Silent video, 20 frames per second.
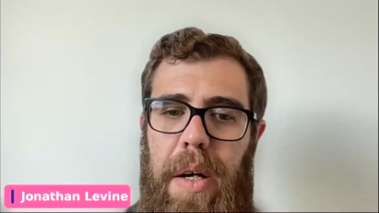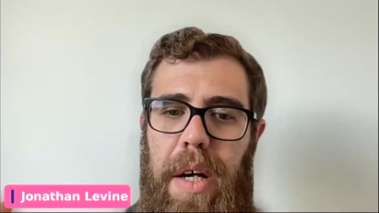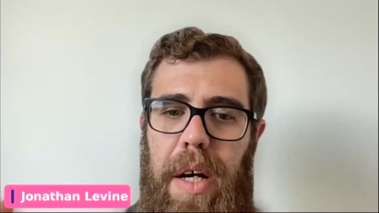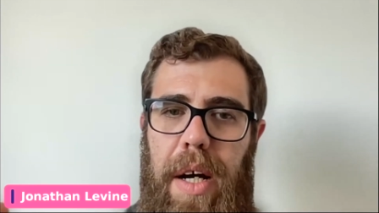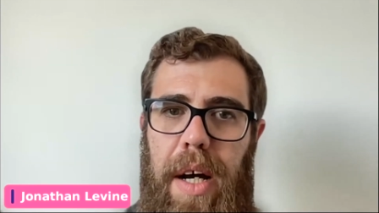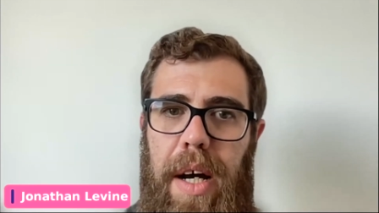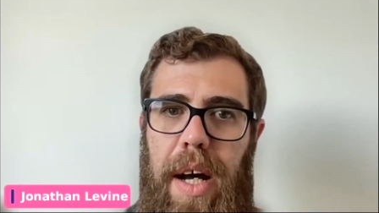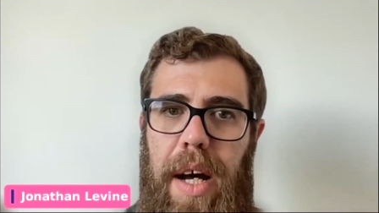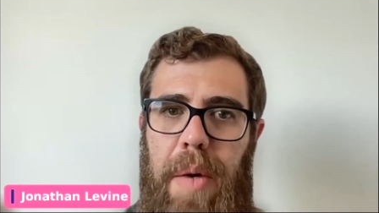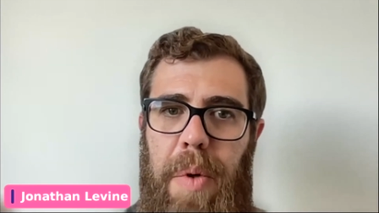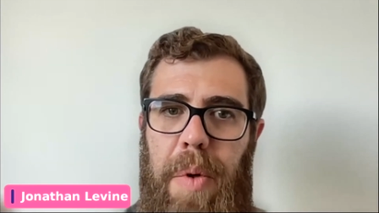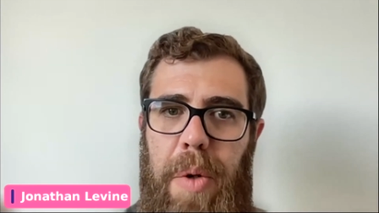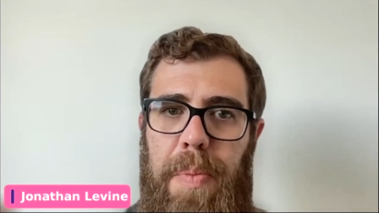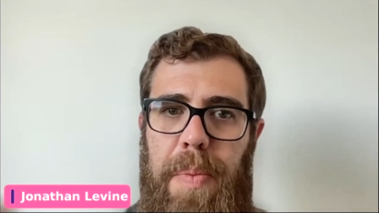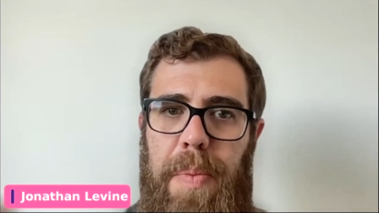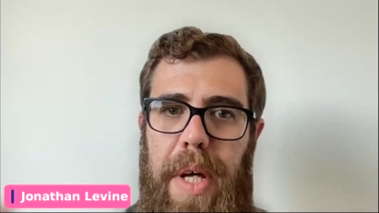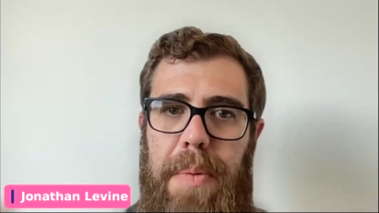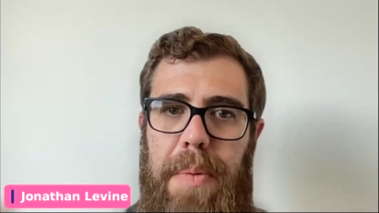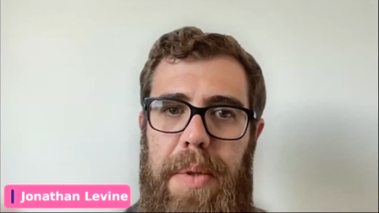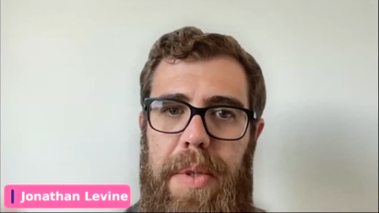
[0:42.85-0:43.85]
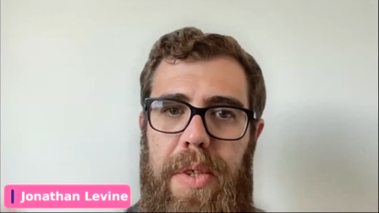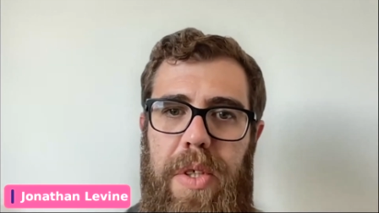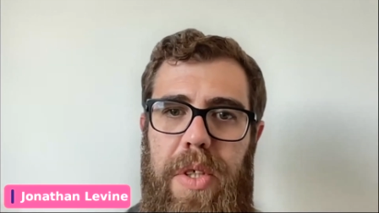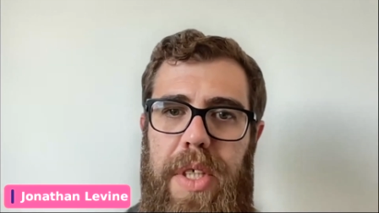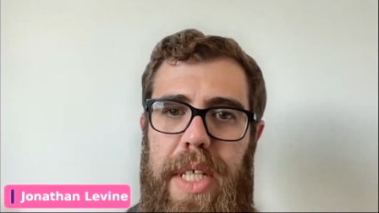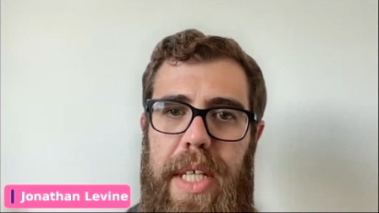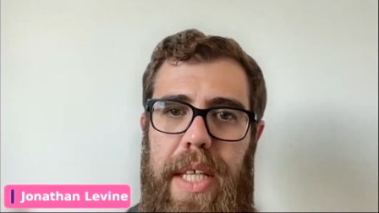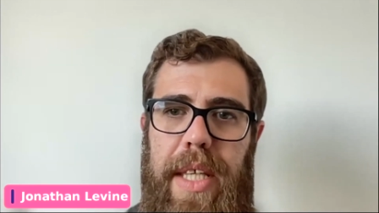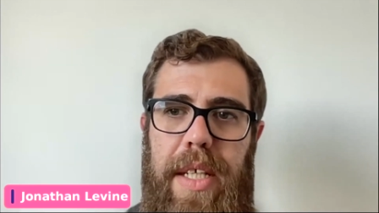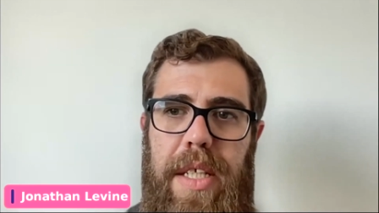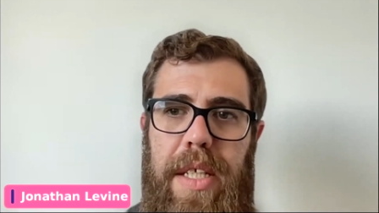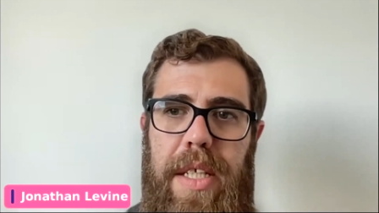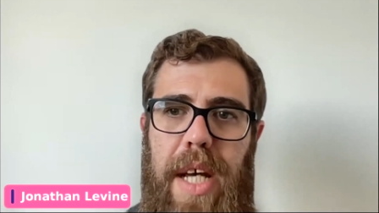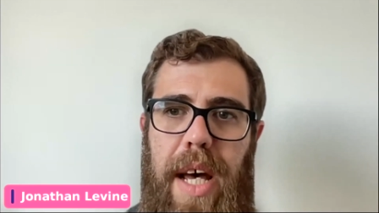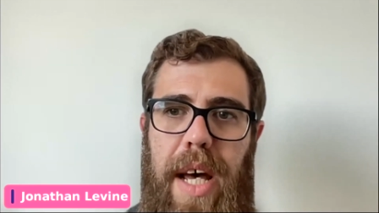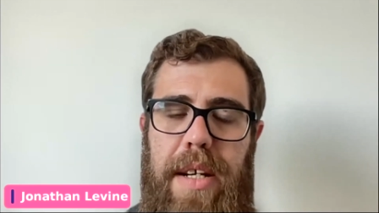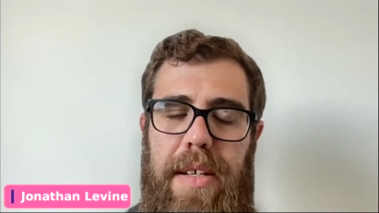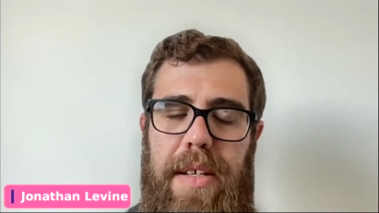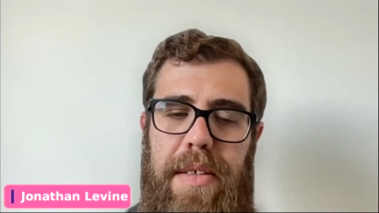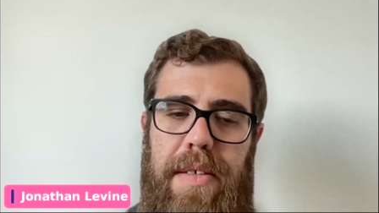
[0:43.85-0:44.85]
I won't be able to see the
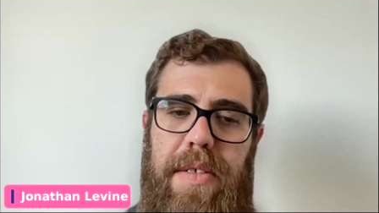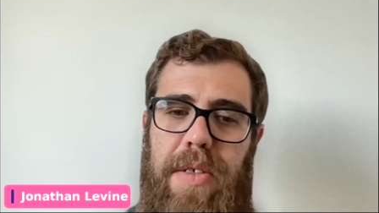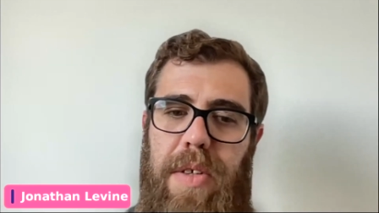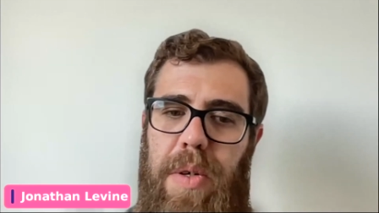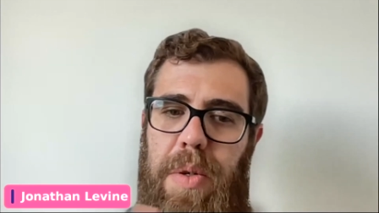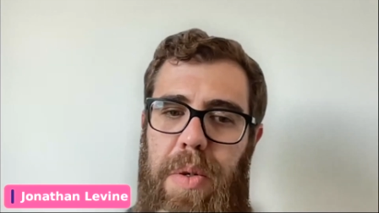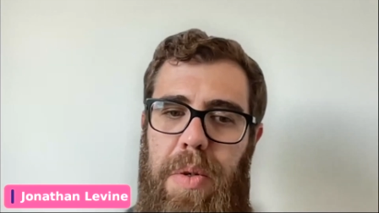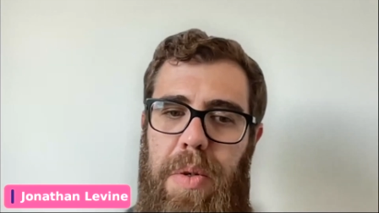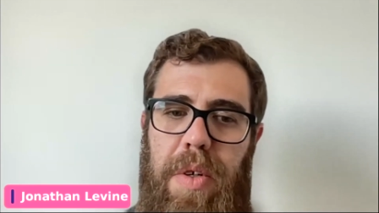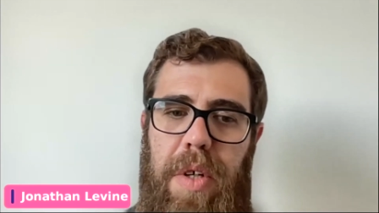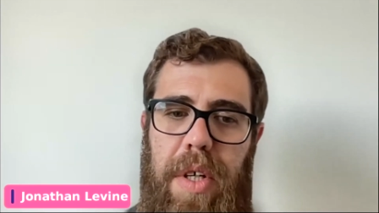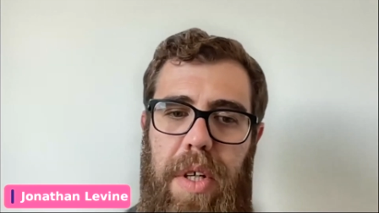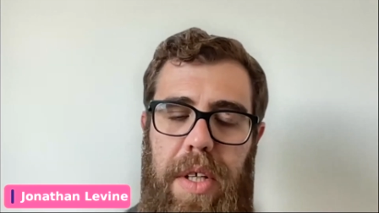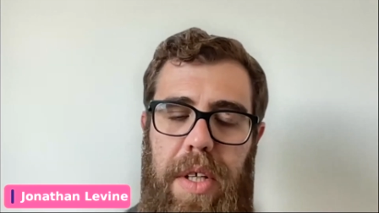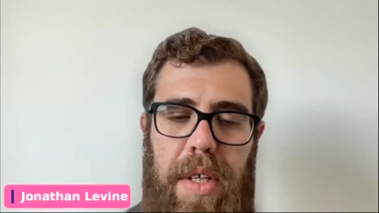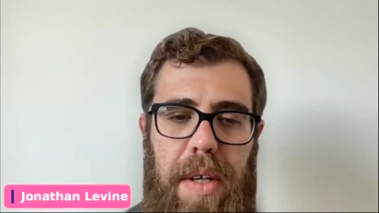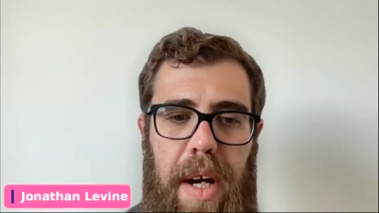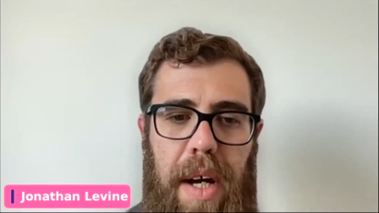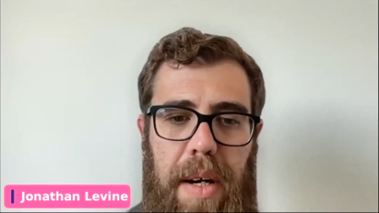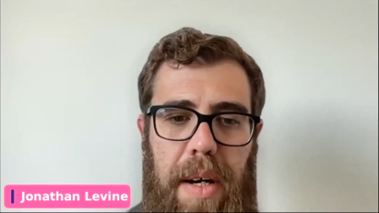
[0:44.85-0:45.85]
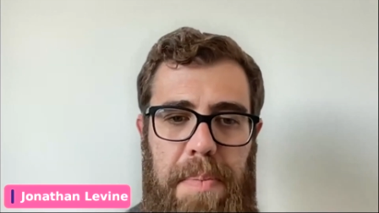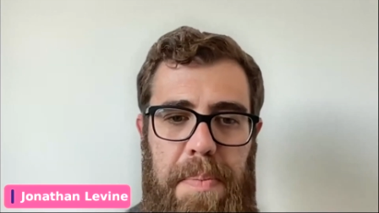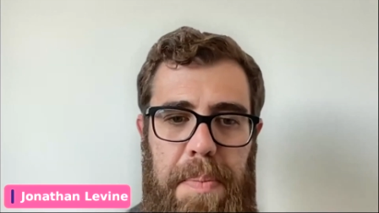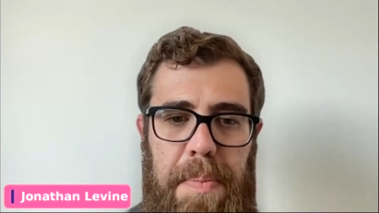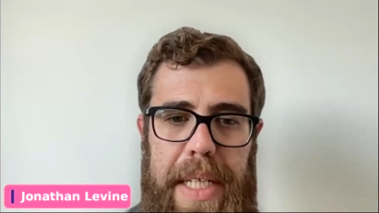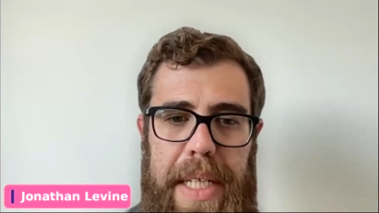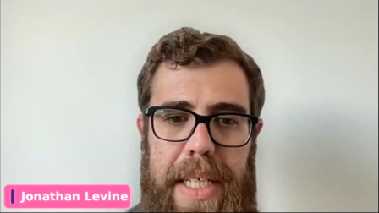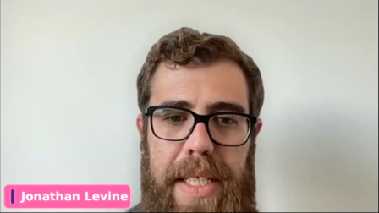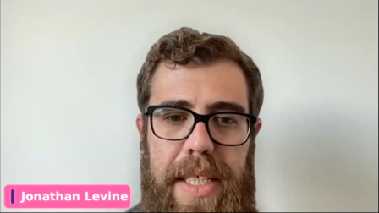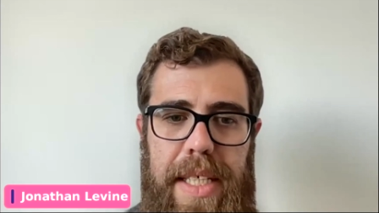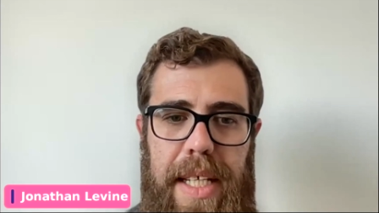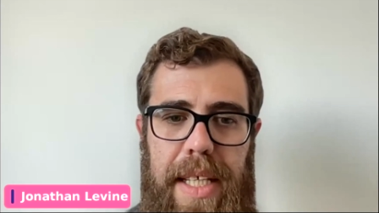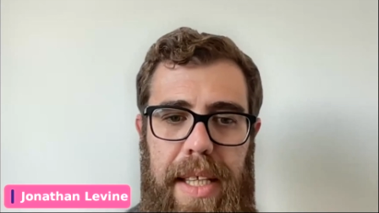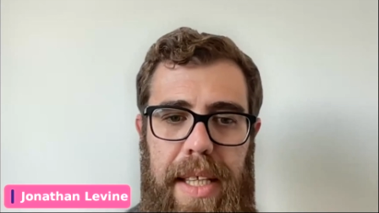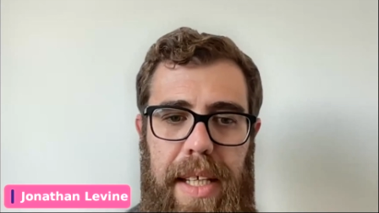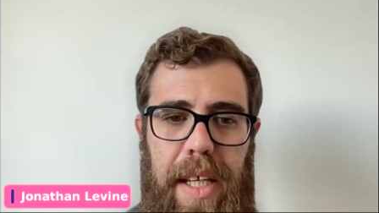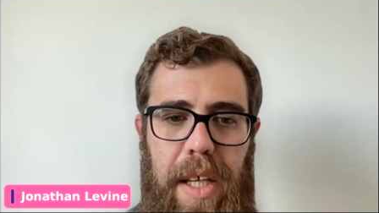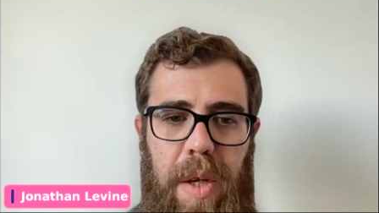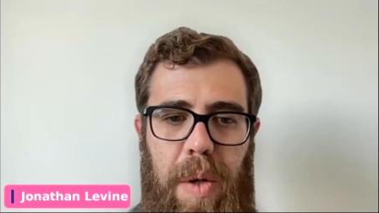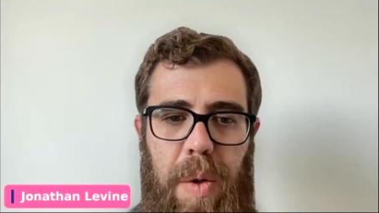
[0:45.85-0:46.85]
chat, so please in
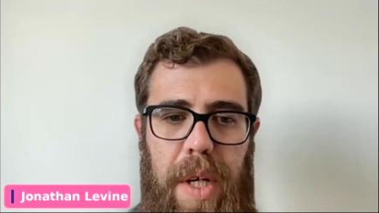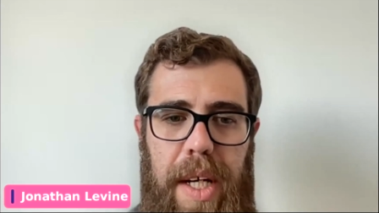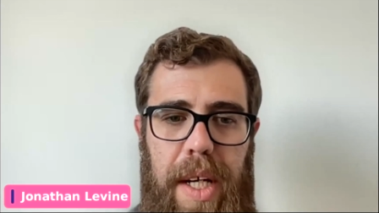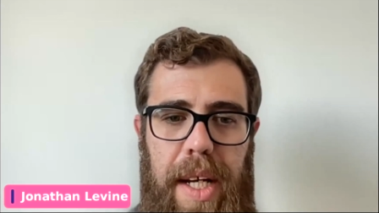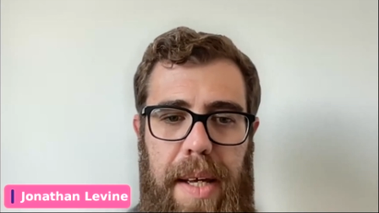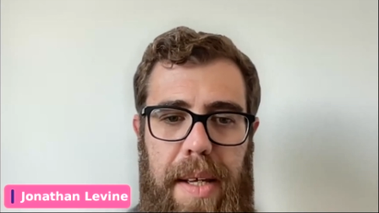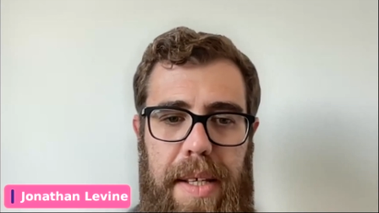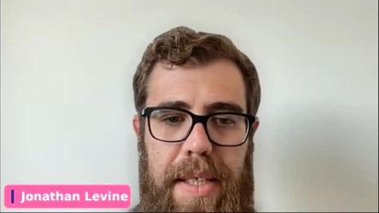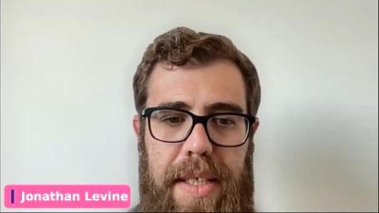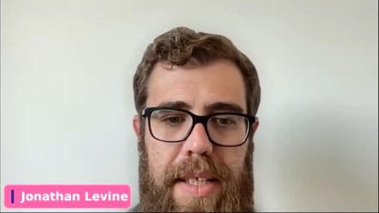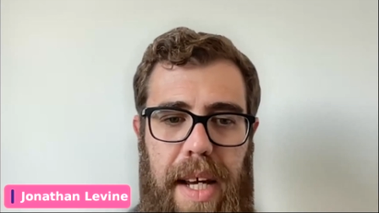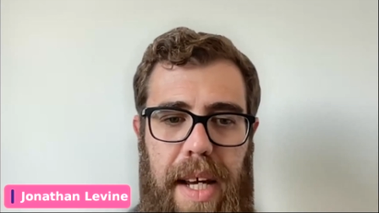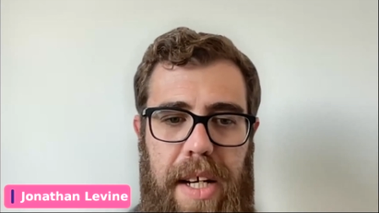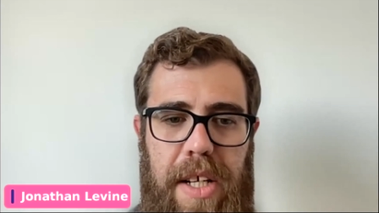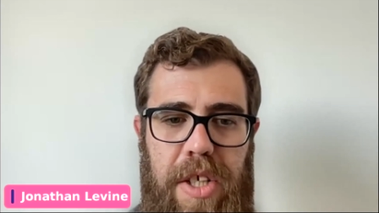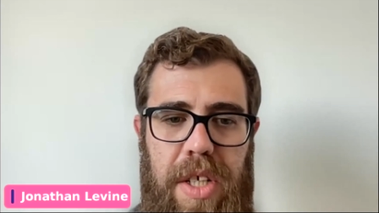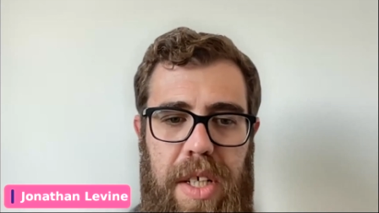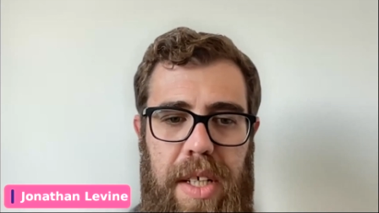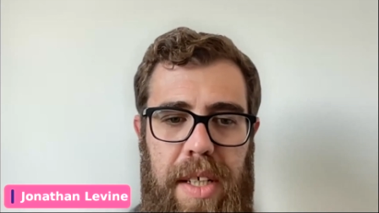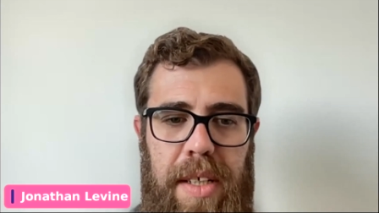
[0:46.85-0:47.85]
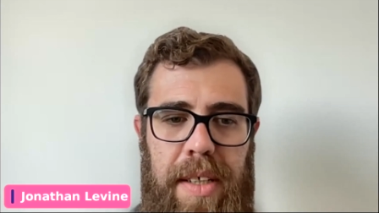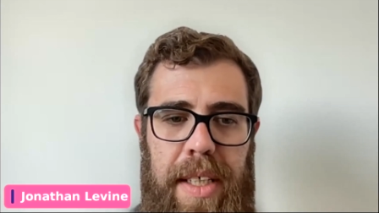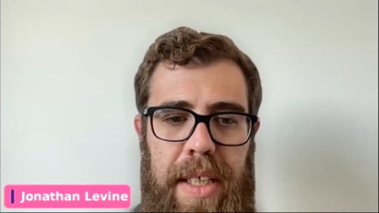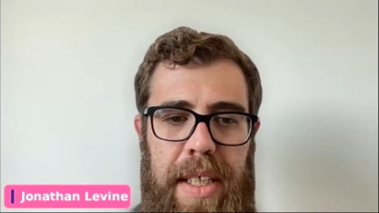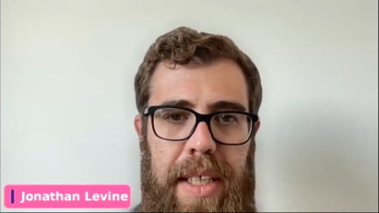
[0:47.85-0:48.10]
the Q&A section.